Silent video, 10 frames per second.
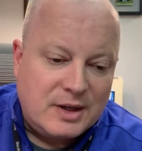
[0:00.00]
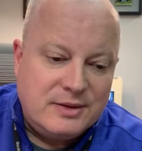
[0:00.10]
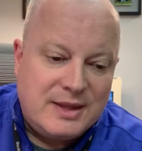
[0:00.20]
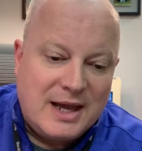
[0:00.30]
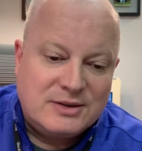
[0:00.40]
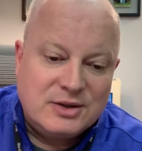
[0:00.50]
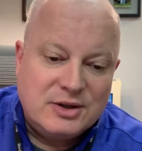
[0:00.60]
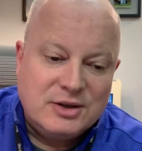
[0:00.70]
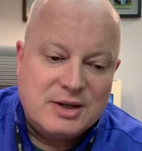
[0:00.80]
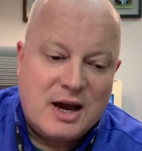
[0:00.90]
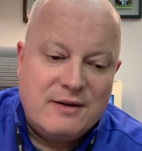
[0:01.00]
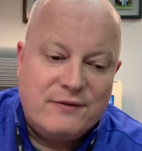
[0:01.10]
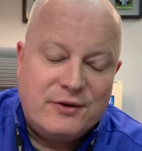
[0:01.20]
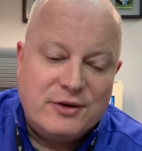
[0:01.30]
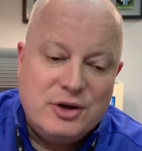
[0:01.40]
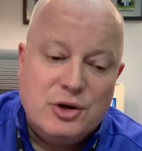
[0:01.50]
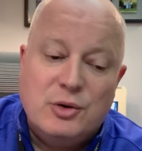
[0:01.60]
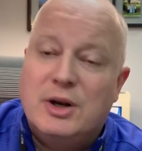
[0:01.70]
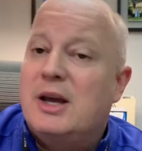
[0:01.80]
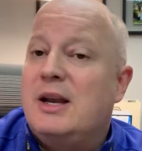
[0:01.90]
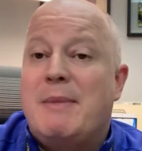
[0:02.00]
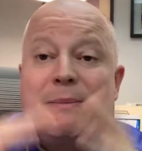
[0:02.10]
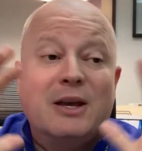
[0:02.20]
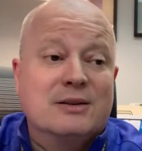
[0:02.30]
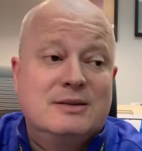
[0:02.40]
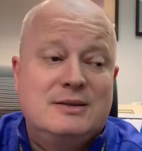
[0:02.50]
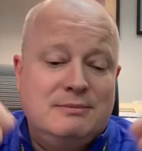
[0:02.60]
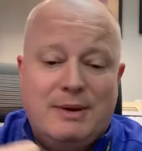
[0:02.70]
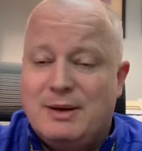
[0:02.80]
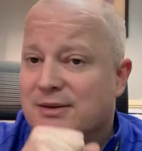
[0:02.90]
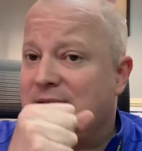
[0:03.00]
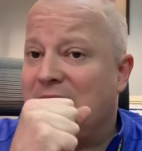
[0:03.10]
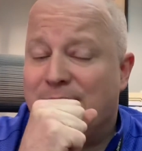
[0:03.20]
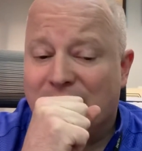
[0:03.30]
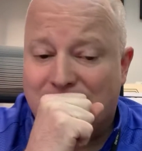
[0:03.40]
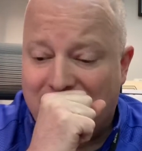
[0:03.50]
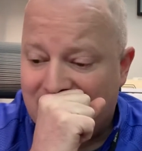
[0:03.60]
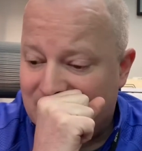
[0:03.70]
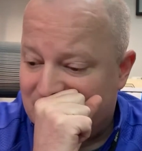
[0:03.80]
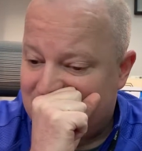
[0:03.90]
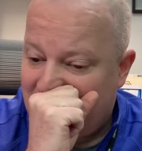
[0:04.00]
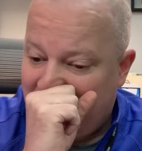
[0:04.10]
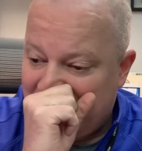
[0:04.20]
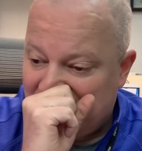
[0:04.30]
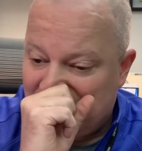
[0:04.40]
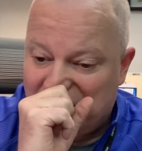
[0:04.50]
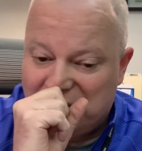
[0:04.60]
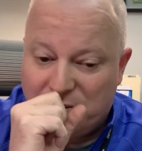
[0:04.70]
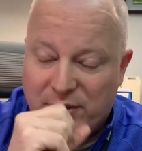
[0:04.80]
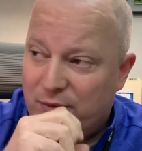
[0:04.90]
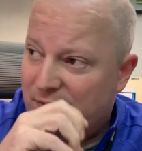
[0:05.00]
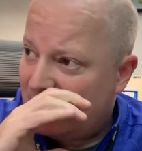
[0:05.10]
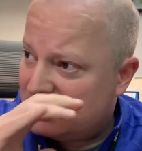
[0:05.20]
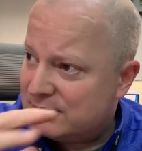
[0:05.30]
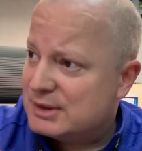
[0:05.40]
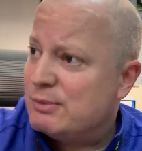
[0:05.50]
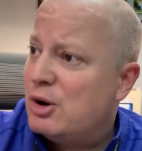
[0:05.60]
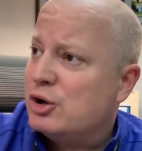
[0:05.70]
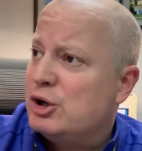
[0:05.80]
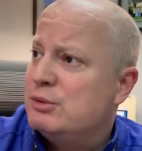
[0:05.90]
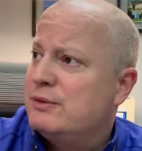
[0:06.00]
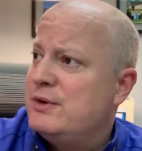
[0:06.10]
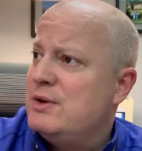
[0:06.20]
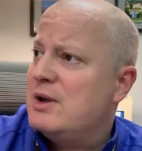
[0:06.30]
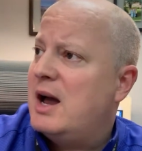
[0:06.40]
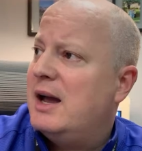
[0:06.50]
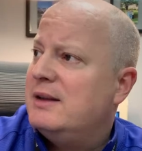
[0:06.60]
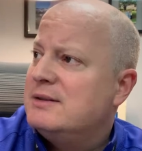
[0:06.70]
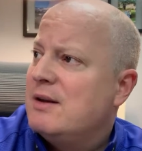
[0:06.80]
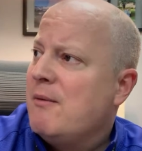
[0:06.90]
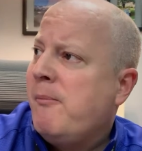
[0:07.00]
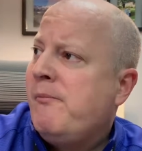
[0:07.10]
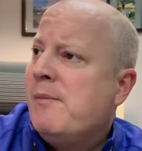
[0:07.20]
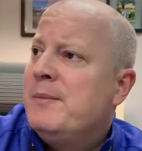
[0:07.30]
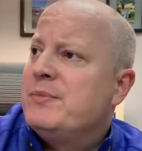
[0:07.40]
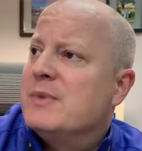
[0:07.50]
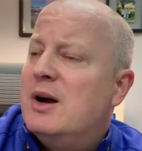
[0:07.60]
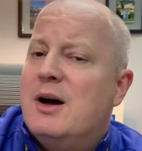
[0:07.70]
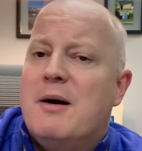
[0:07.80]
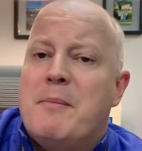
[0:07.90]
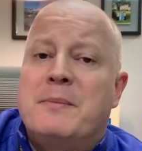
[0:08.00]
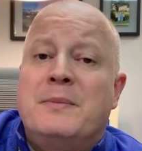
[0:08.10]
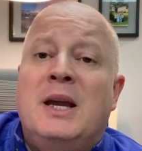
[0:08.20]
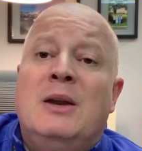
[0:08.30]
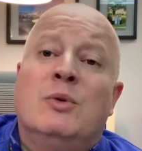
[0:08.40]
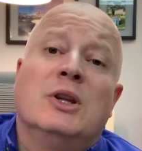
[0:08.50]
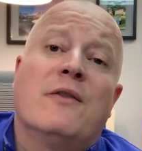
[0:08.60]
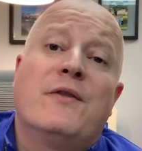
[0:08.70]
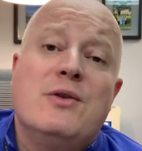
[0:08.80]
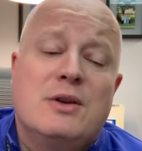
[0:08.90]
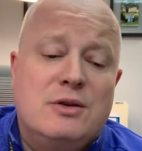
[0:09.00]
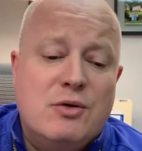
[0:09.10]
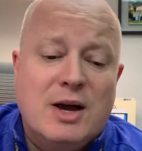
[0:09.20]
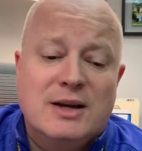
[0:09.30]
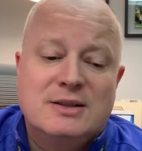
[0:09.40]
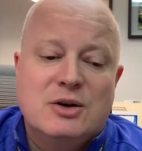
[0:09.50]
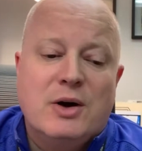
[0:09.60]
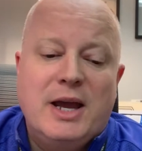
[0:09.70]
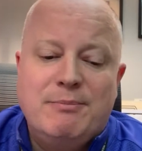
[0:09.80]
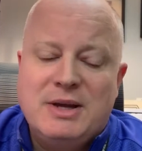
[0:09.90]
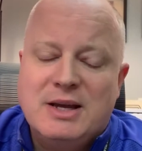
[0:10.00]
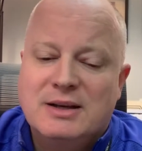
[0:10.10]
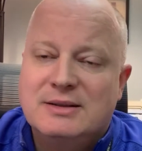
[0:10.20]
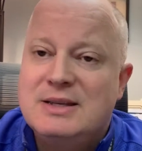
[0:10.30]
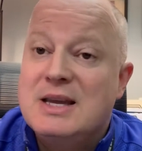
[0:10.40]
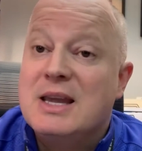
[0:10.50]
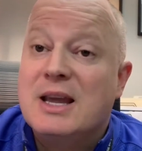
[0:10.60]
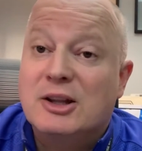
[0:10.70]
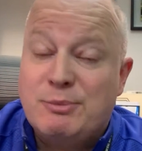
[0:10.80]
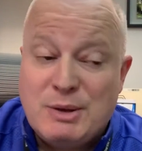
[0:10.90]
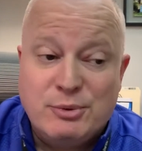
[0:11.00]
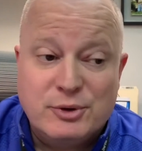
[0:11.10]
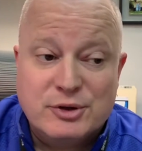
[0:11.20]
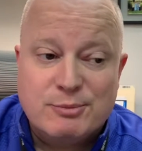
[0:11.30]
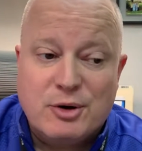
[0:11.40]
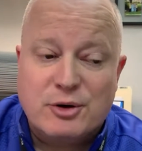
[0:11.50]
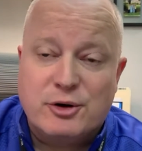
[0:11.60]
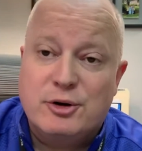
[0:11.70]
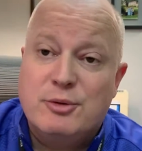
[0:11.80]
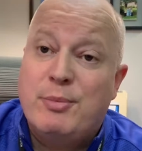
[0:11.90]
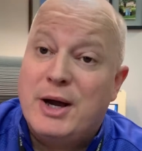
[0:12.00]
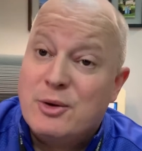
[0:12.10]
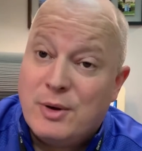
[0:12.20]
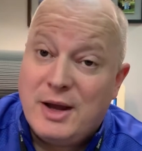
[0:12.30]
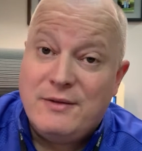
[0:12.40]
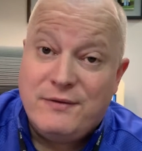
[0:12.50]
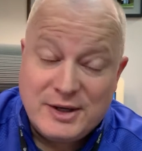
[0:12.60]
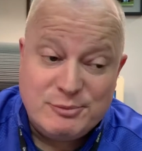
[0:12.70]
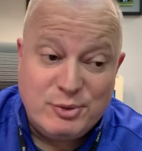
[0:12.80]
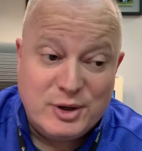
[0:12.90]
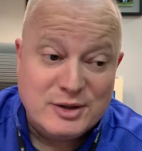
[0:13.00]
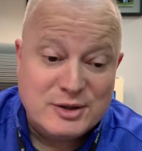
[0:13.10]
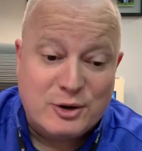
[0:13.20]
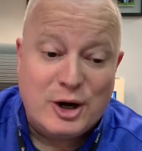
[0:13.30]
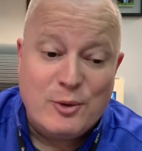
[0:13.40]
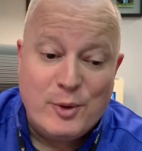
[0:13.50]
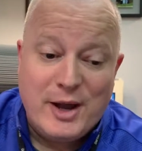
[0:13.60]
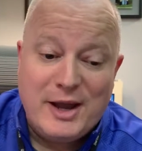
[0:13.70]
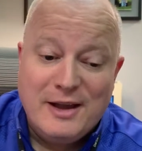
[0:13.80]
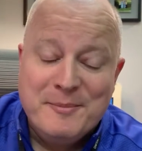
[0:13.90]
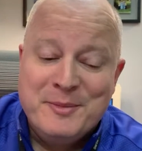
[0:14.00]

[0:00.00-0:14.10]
that's a good time for you. And maybe I'll stand up on the mic and just say, hey, we've got some small groups for you guys. And would love for you guys to go ahead and be kind of seeking out the people in your small group. By the way, Facebook is a great way,